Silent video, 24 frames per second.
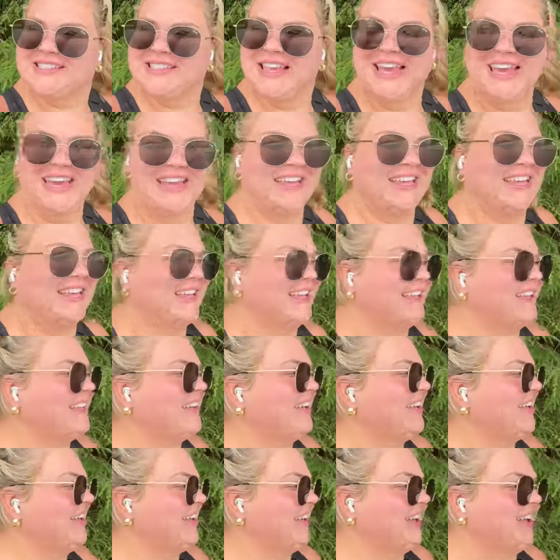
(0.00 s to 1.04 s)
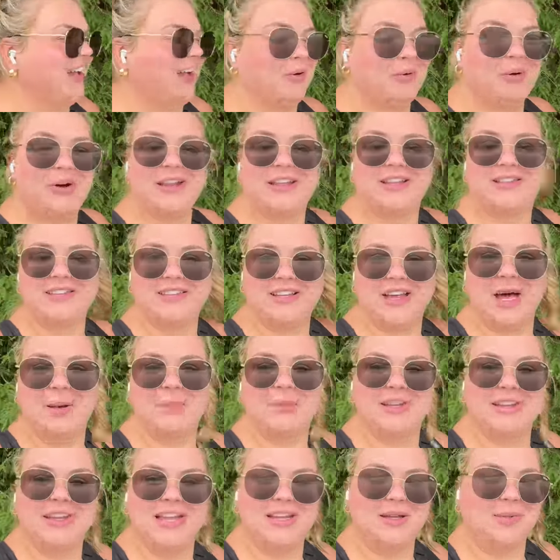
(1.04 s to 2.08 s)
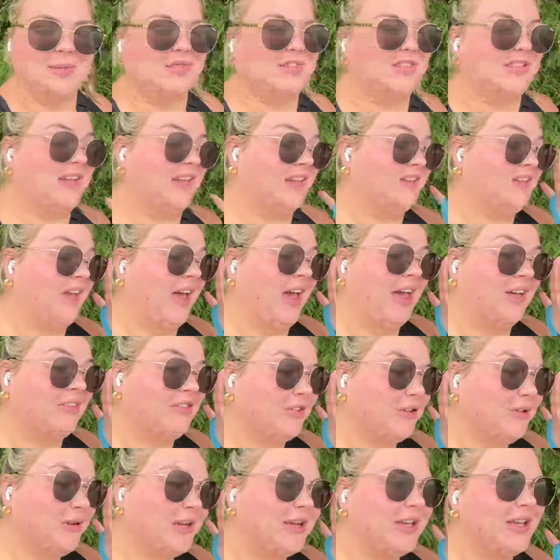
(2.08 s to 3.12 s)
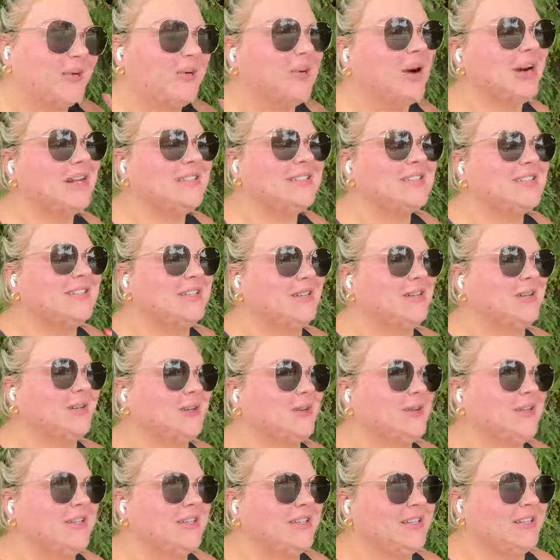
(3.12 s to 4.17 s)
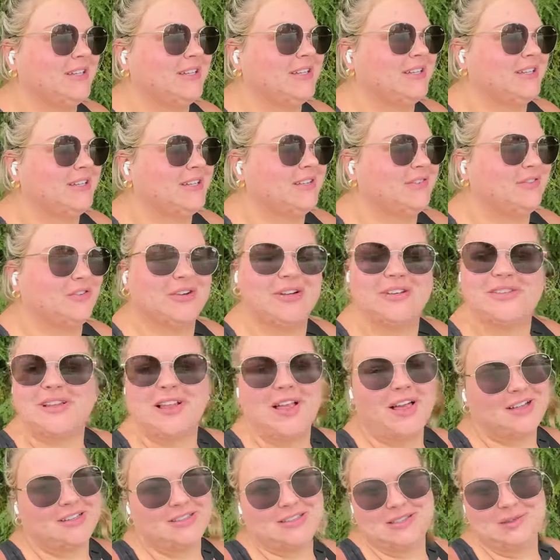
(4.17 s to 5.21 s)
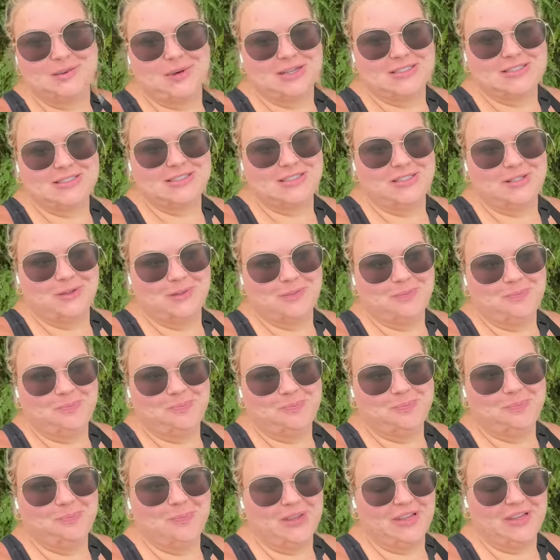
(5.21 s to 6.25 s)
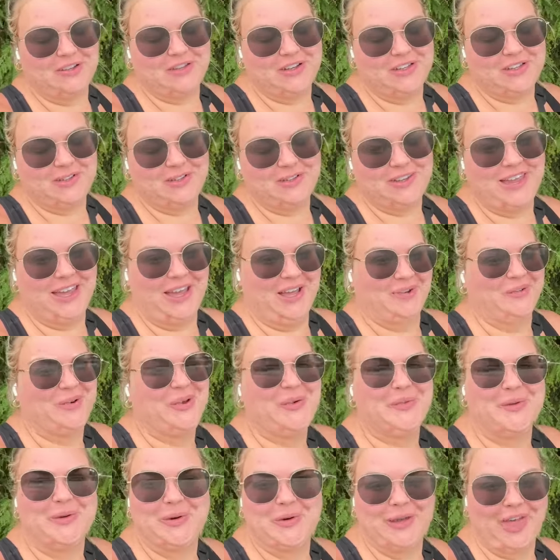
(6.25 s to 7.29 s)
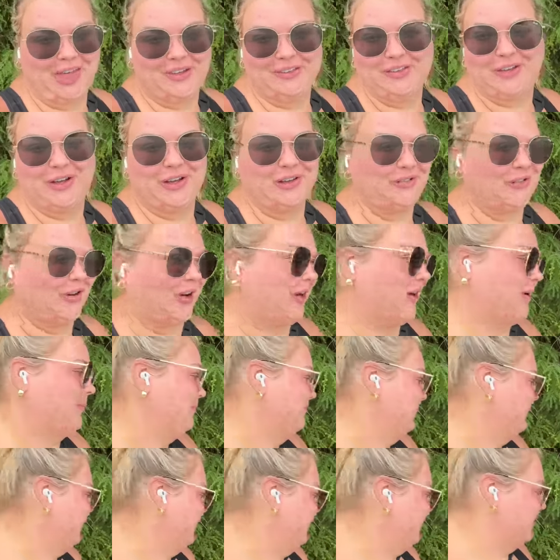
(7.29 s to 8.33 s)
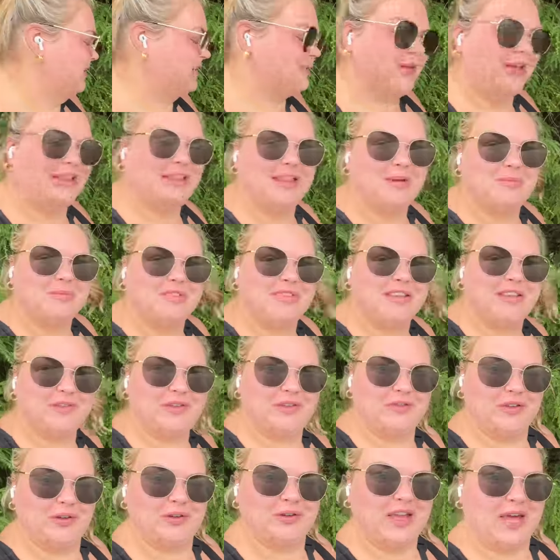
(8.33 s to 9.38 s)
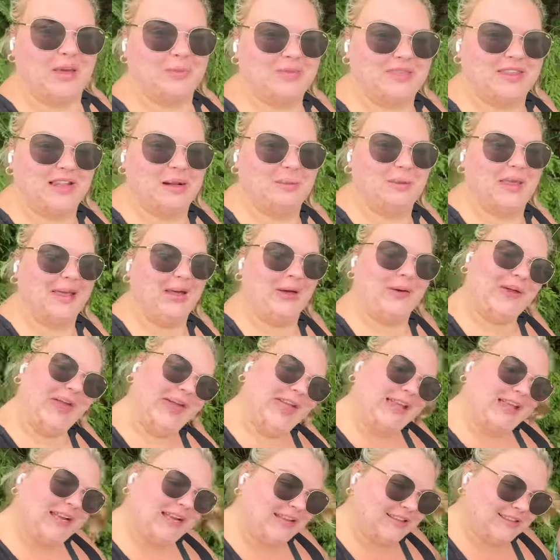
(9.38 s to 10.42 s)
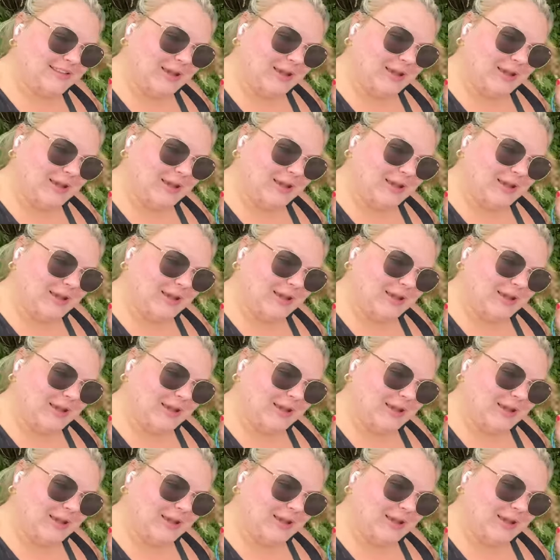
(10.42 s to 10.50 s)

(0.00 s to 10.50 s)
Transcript: like, I want to stop and let him sniff everywhere he wants to for as long as he wants to. But if I do that, we won't get very far. So I let him sniff a few times. Then I'm like, okay, let's